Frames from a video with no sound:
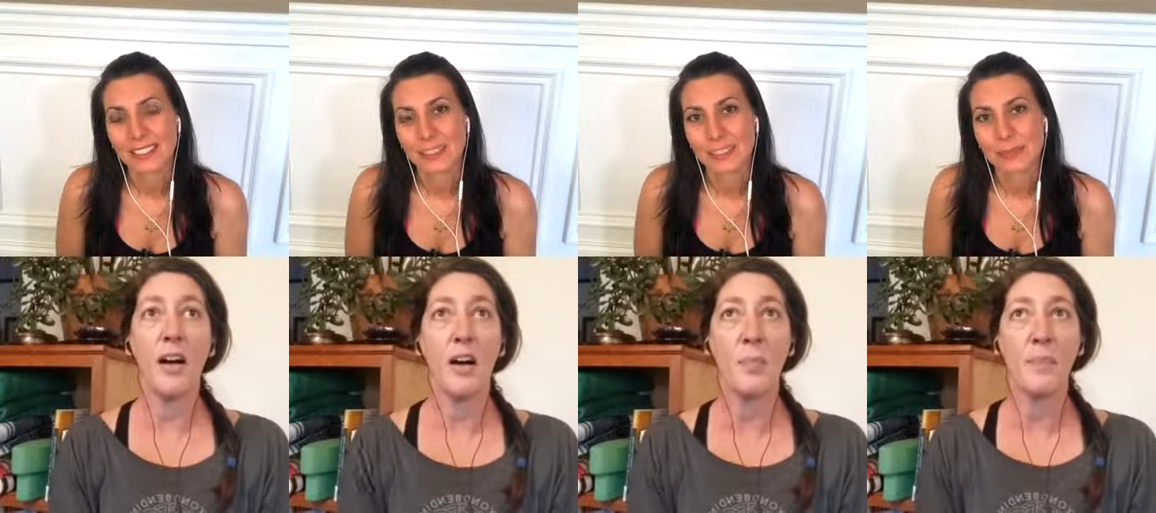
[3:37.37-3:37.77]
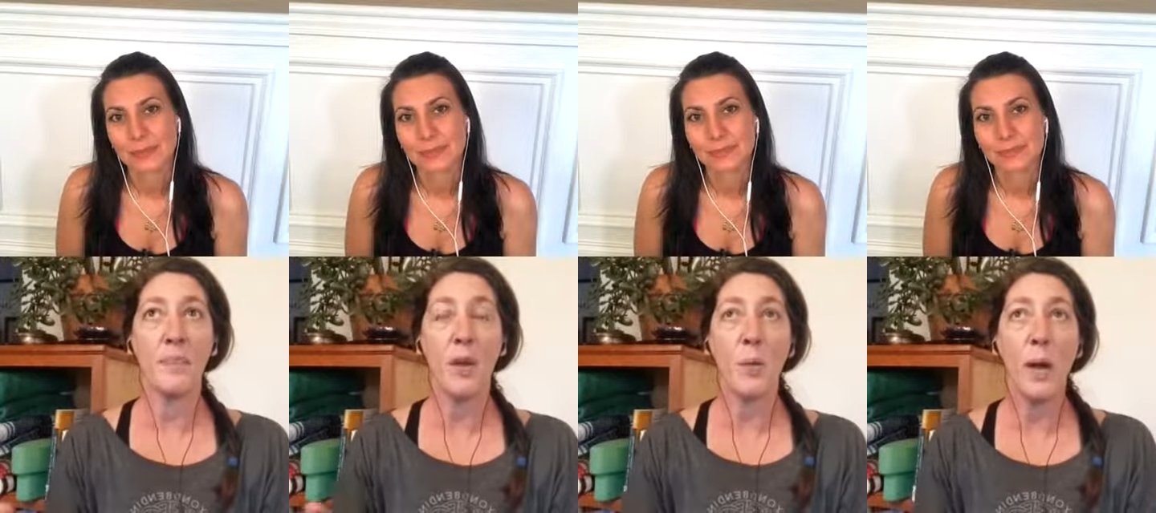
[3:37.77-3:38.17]
Speaker 1: um,
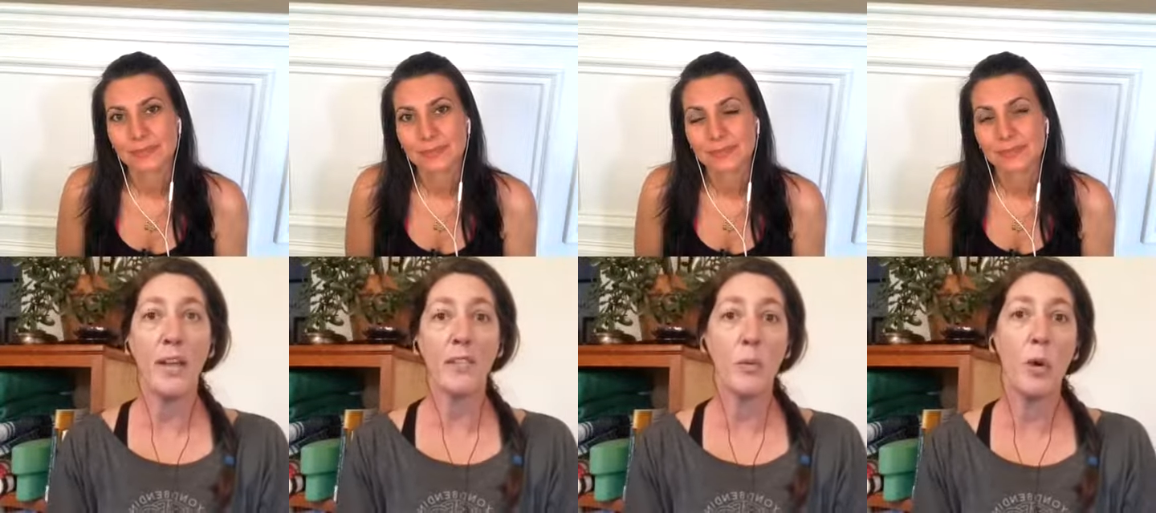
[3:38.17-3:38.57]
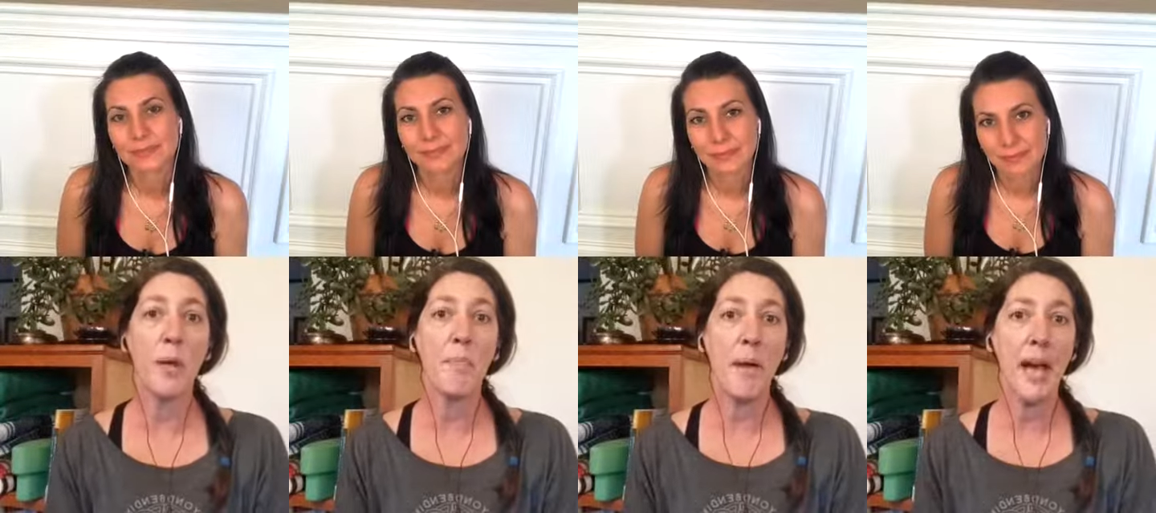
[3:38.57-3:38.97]
away from what
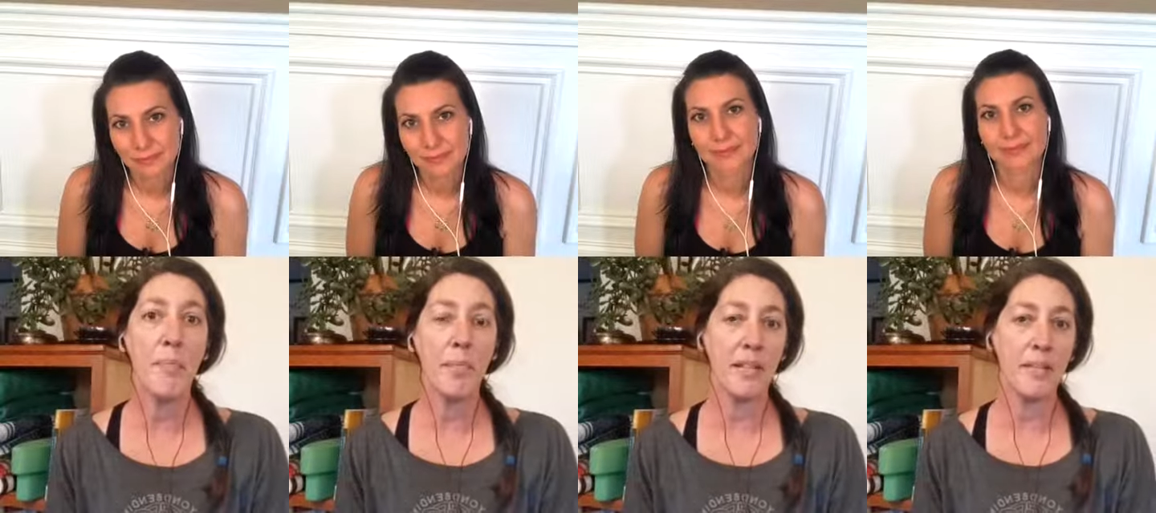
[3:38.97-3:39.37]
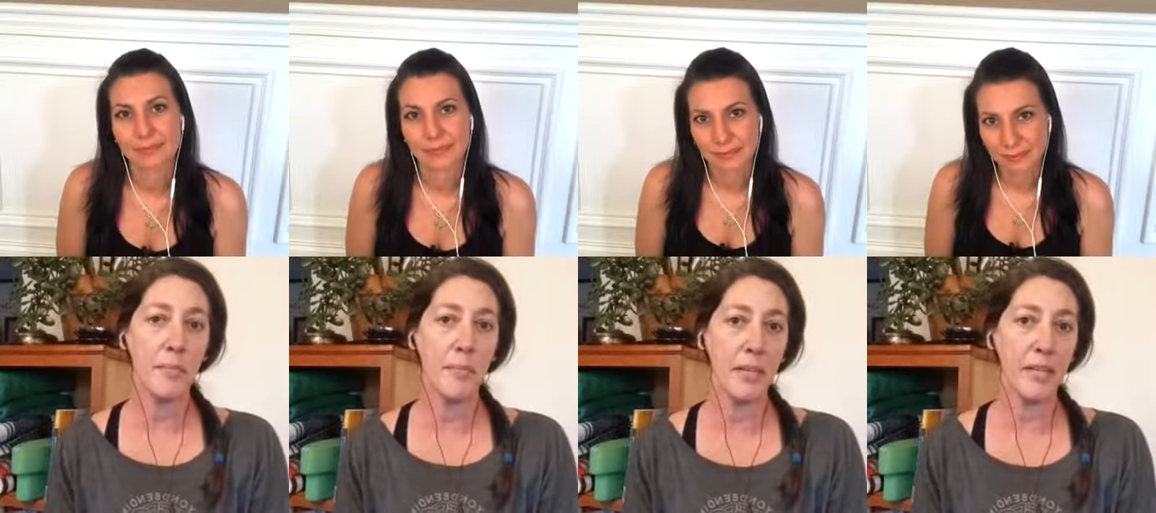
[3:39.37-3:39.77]
a mat-based
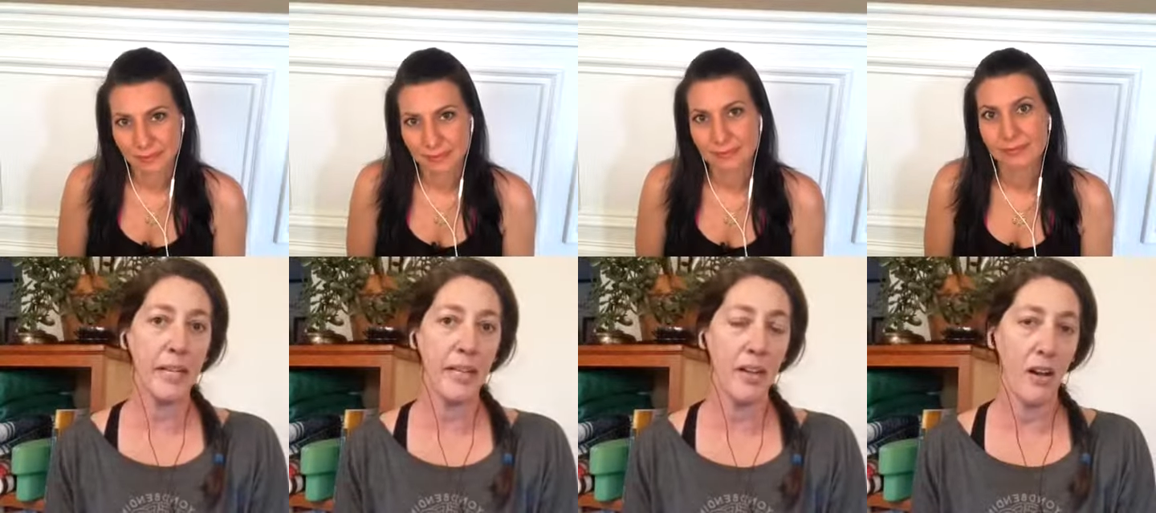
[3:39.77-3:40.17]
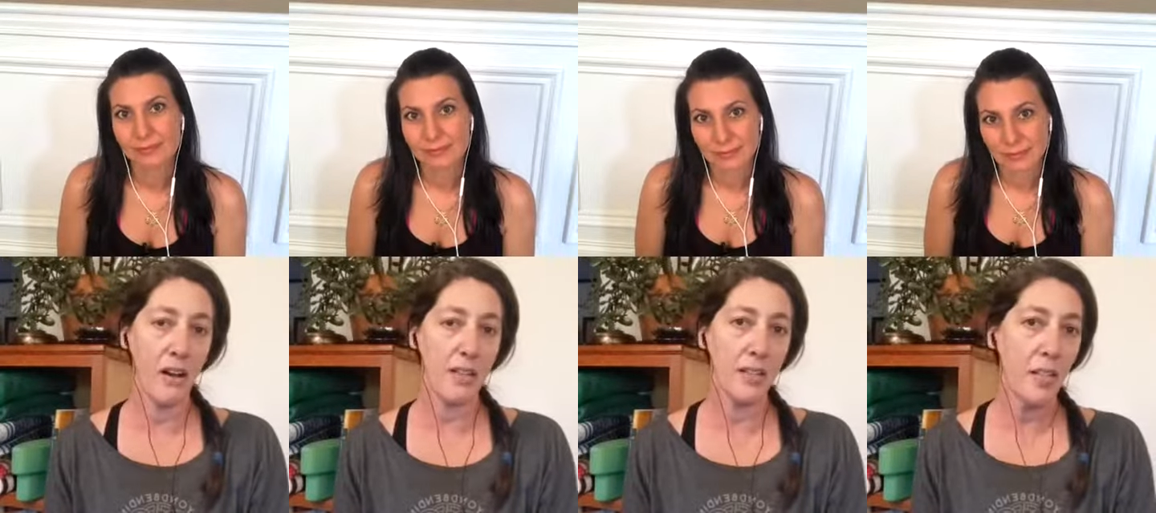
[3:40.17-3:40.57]
American
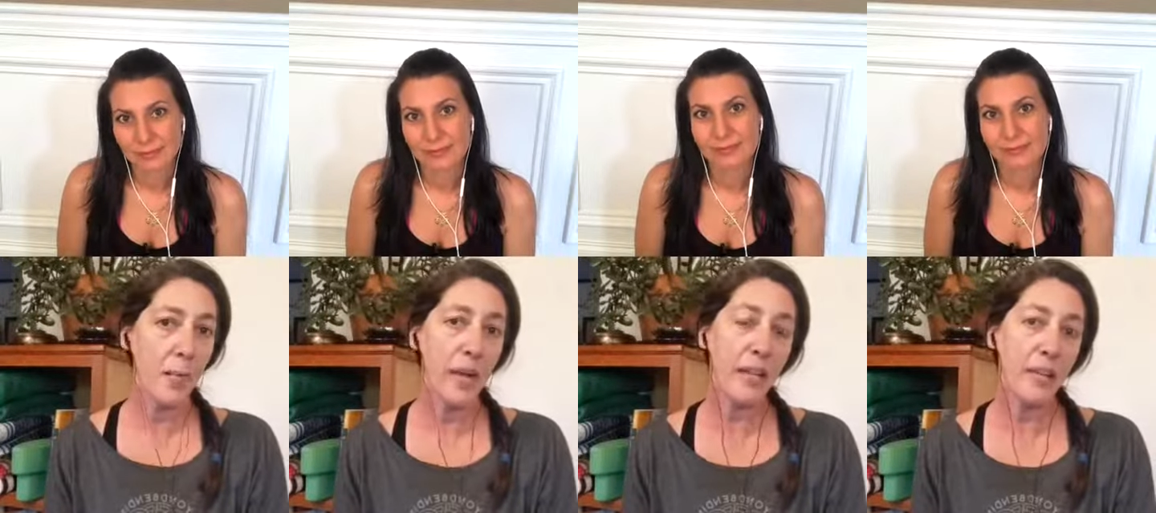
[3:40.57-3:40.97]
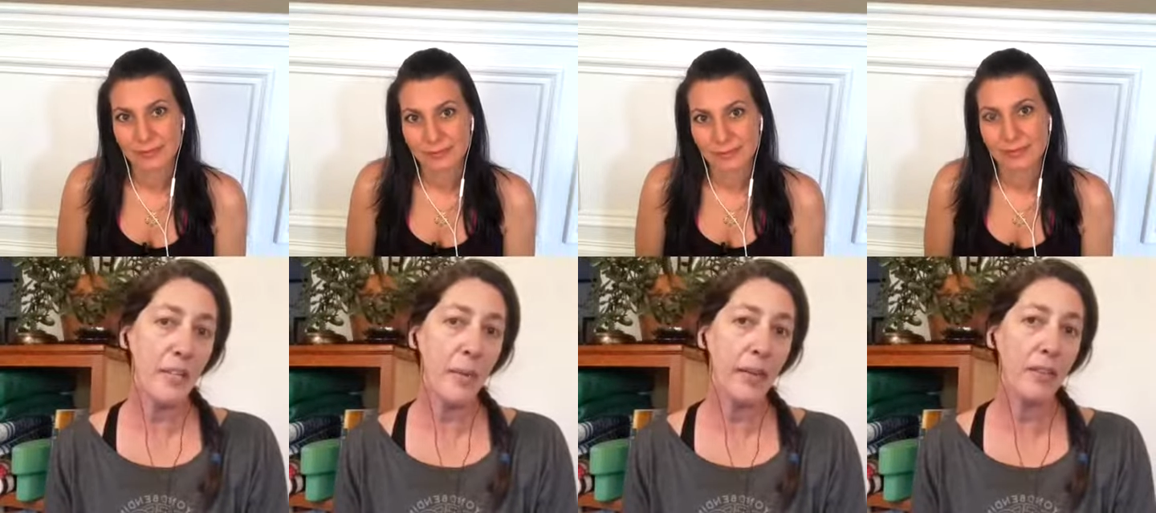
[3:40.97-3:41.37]
asana
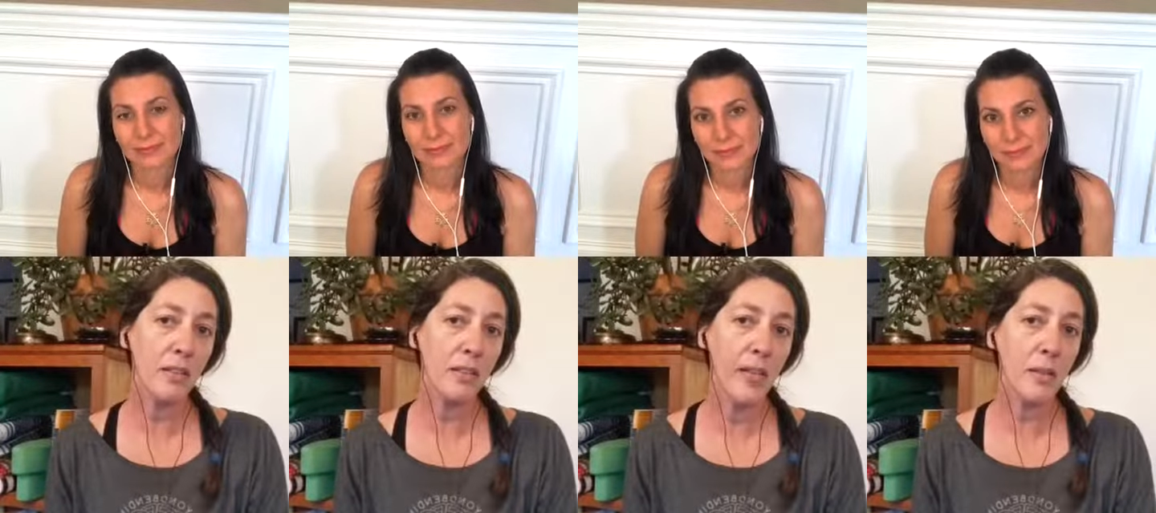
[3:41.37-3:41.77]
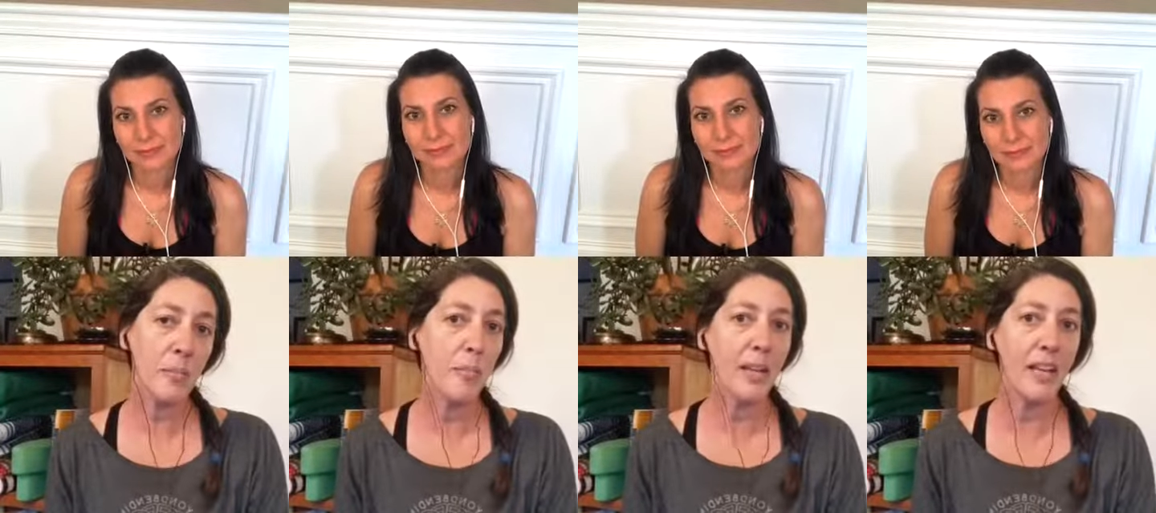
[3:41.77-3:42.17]
practice might look like,
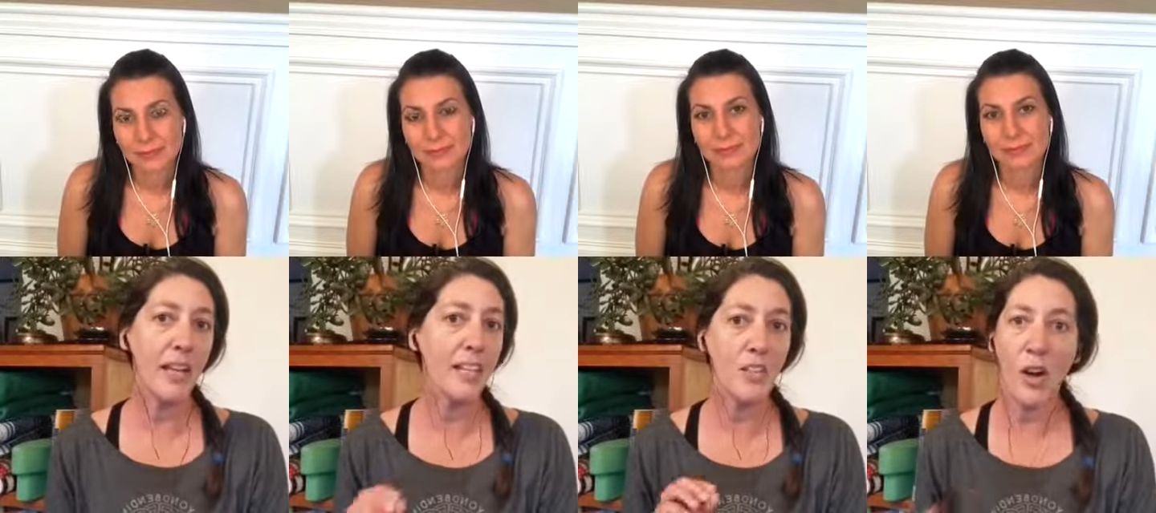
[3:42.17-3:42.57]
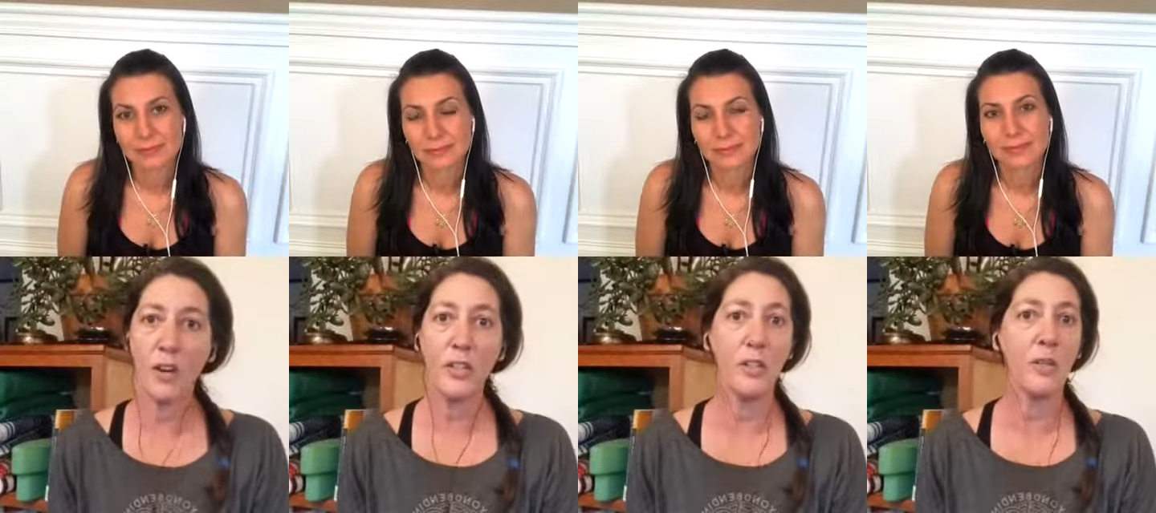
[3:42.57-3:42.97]
but it's
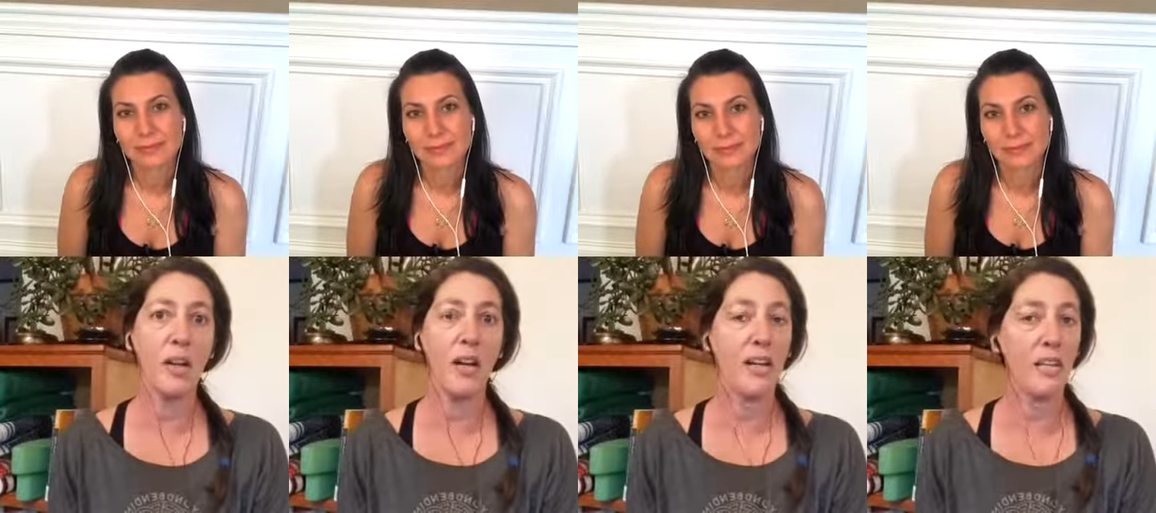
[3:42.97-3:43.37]
all yoga and